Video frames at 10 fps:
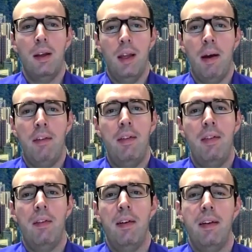imagine
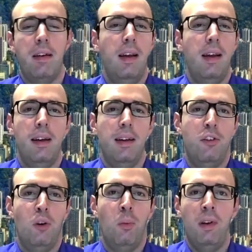that there is like
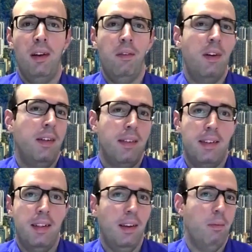someone like very
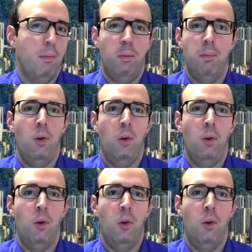interested in